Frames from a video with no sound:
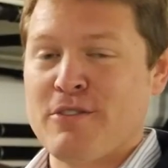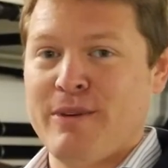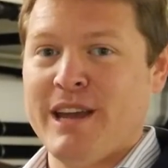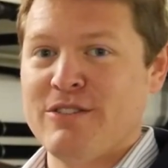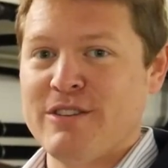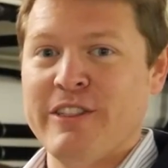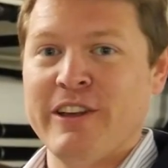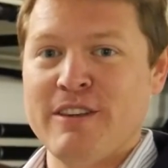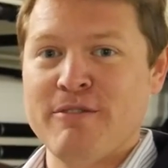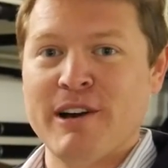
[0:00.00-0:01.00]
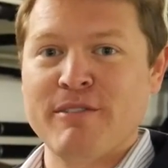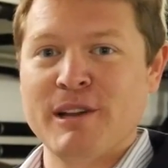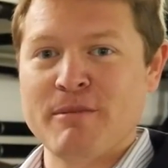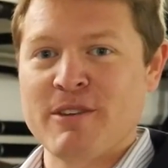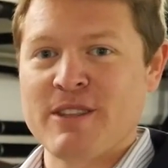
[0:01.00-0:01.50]
335
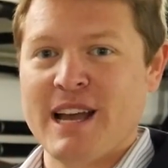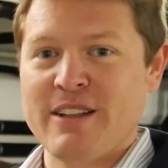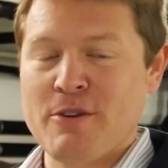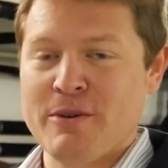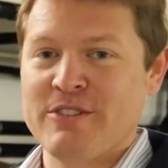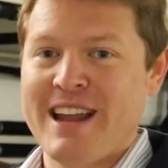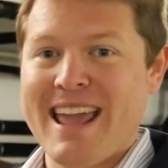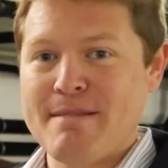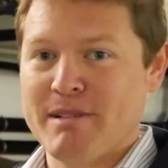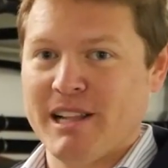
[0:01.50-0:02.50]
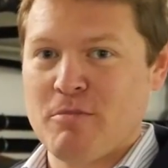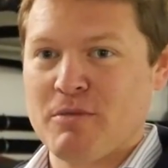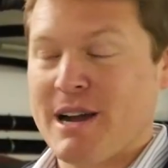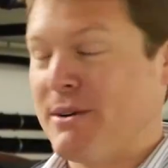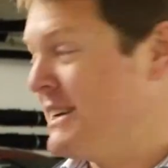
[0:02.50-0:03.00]
kilometers an hour, 208 miles
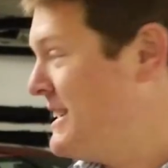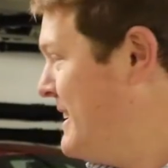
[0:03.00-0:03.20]
per hour.